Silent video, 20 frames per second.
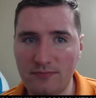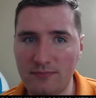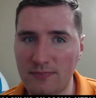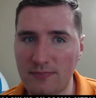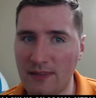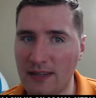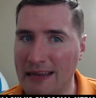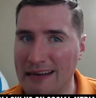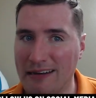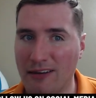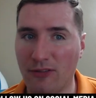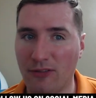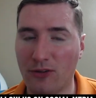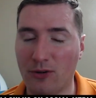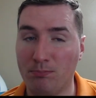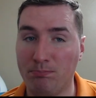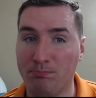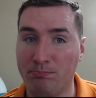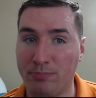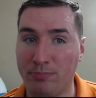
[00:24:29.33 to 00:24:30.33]
Another
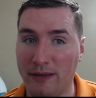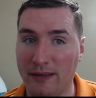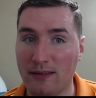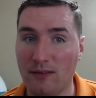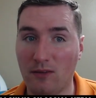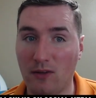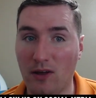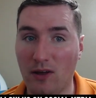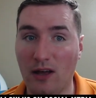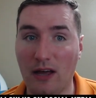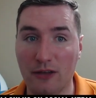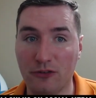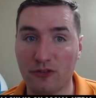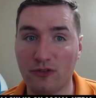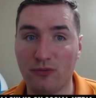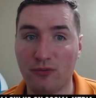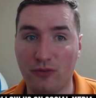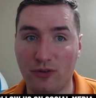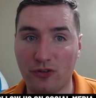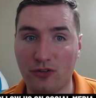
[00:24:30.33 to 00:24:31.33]
big loss
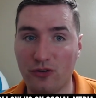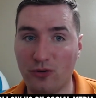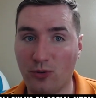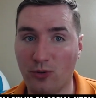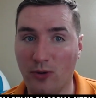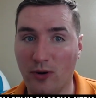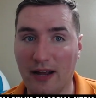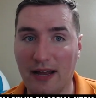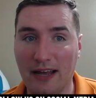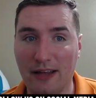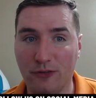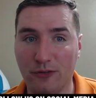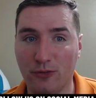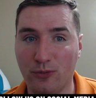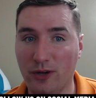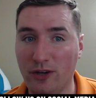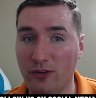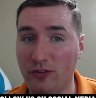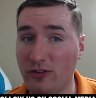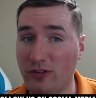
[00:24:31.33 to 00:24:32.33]
for Stewart-Haas
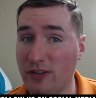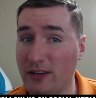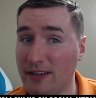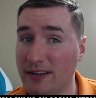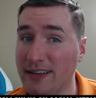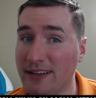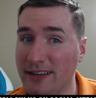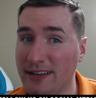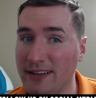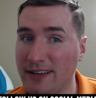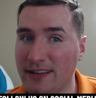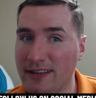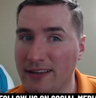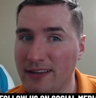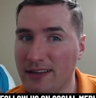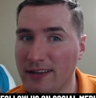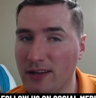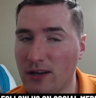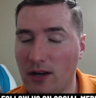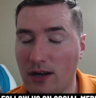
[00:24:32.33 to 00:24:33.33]
Racing,
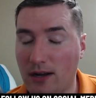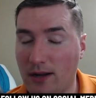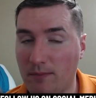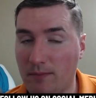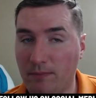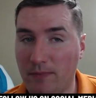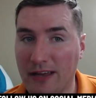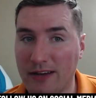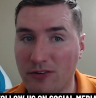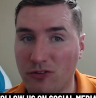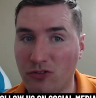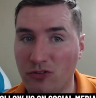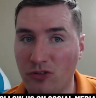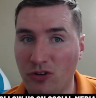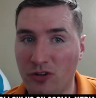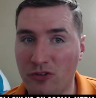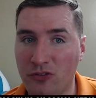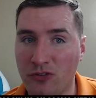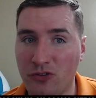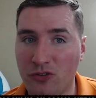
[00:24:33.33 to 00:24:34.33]
not
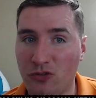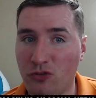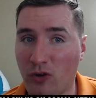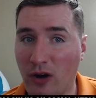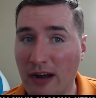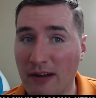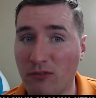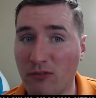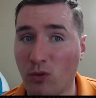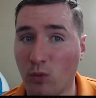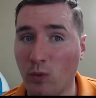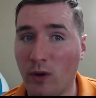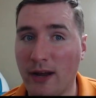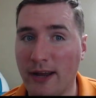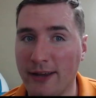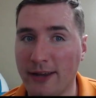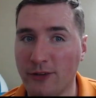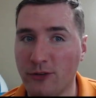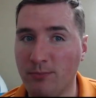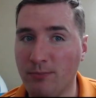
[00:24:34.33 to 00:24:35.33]
just
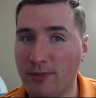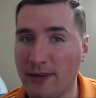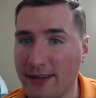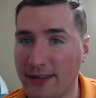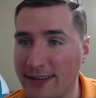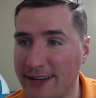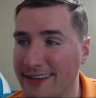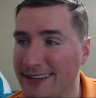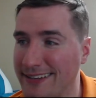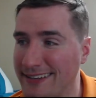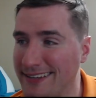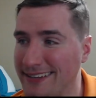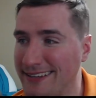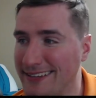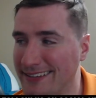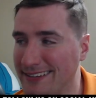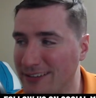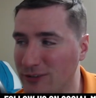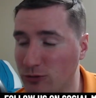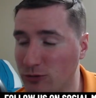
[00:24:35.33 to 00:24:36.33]
driver-wise but
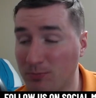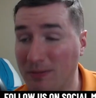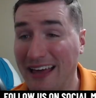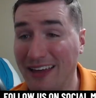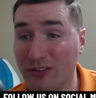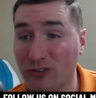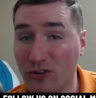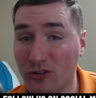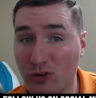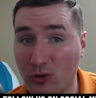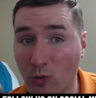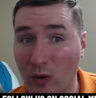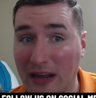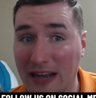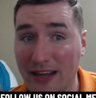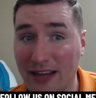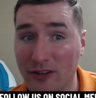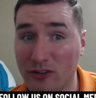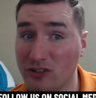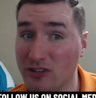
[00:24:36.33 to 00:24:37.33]

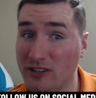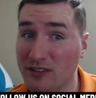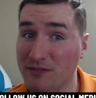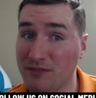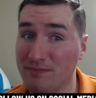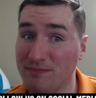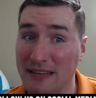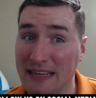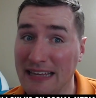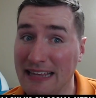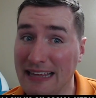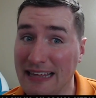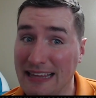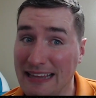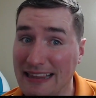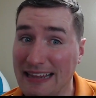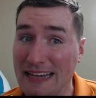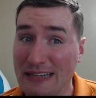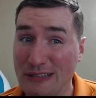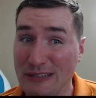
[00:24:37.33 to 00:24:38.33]
sponsor-wise.
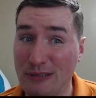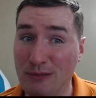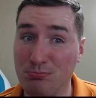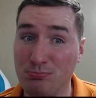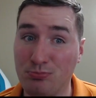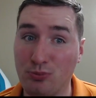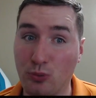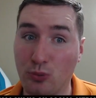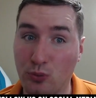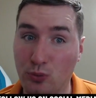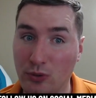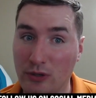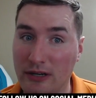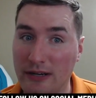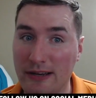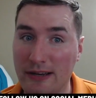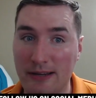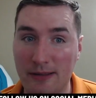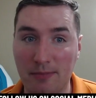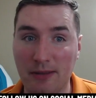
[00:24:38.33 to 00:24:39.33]
That's a
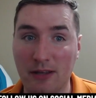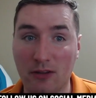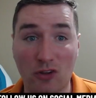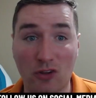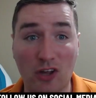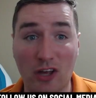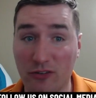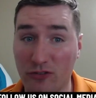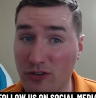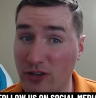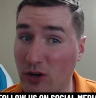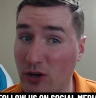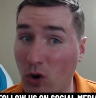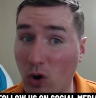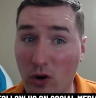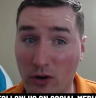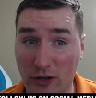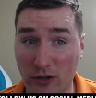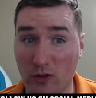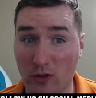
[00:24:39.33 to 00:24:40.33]
pretty big loss. They
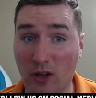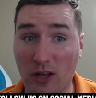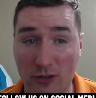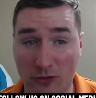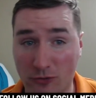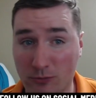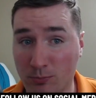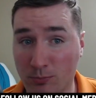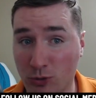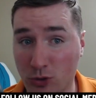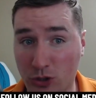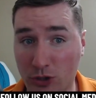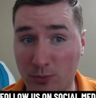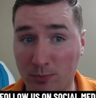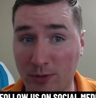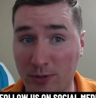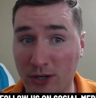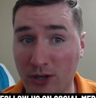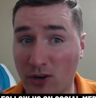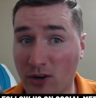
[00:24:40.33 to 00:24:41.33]
already lost Busch
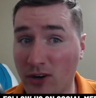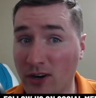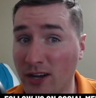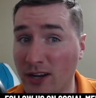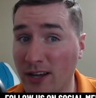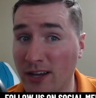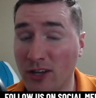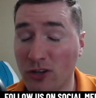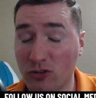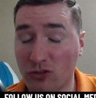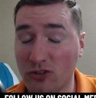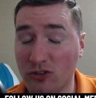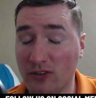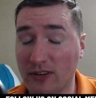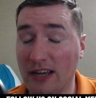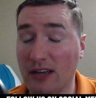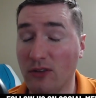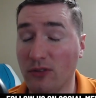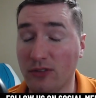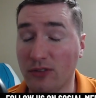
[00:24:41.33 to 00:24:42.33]
Beer, so
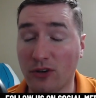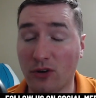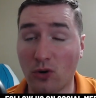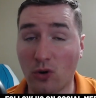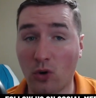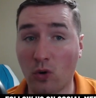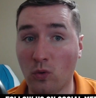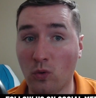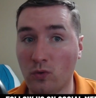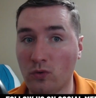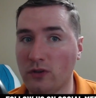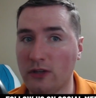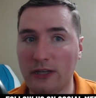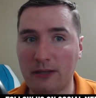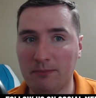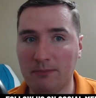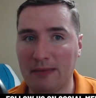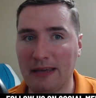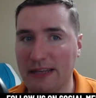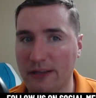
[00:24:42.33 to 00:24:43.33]
now their only
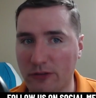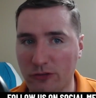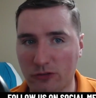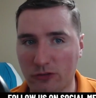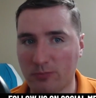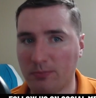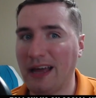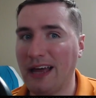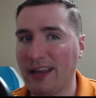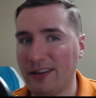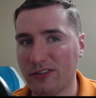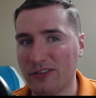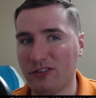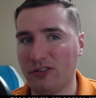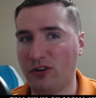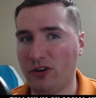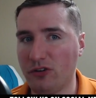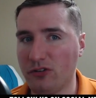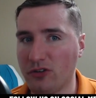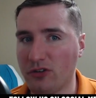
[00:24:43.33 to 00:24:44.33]
main
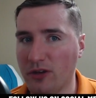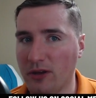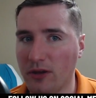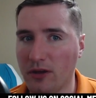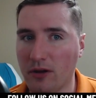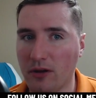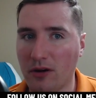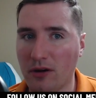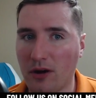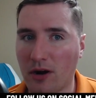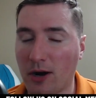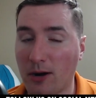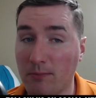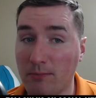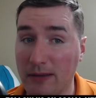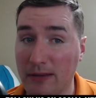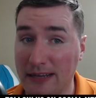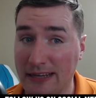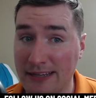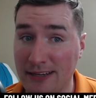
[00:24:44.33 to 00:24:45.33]
sponsors are
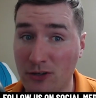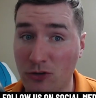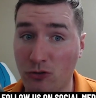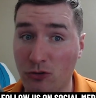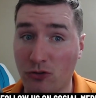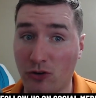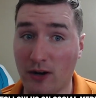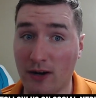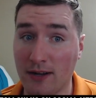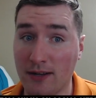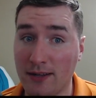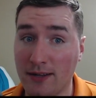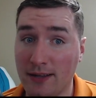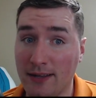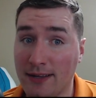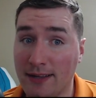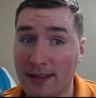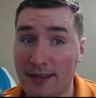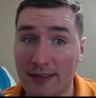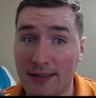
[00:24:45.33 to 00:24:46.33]
Mahindra,
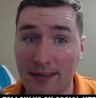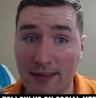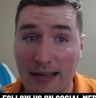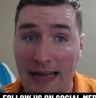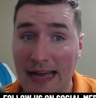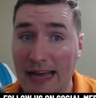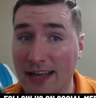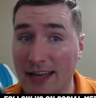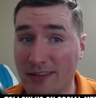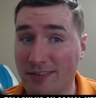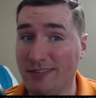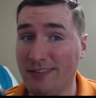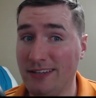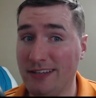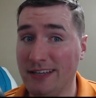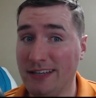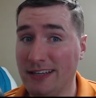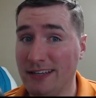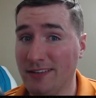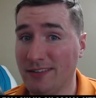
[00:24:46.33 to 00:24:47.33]
Haas
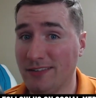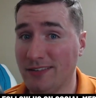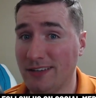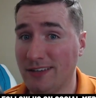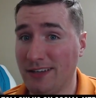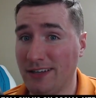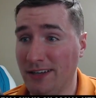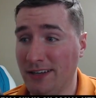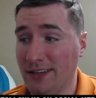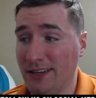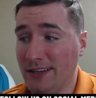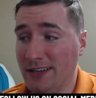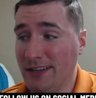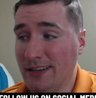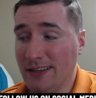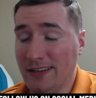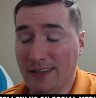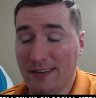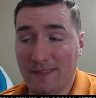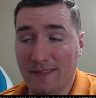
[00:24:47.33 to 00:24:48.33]
CNC,
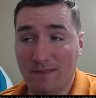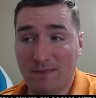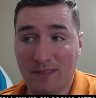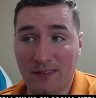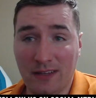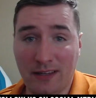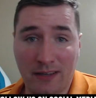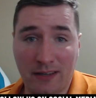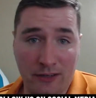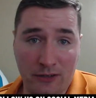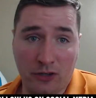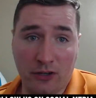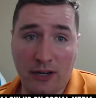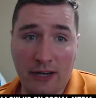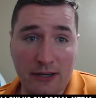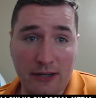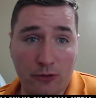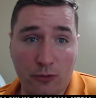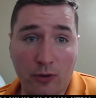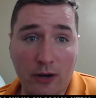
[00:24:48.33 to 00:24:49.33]
and
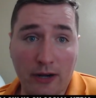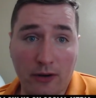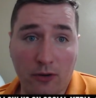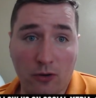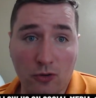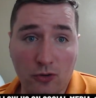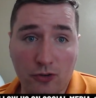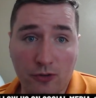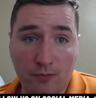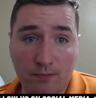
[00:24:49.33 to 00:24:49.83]
United Rentals.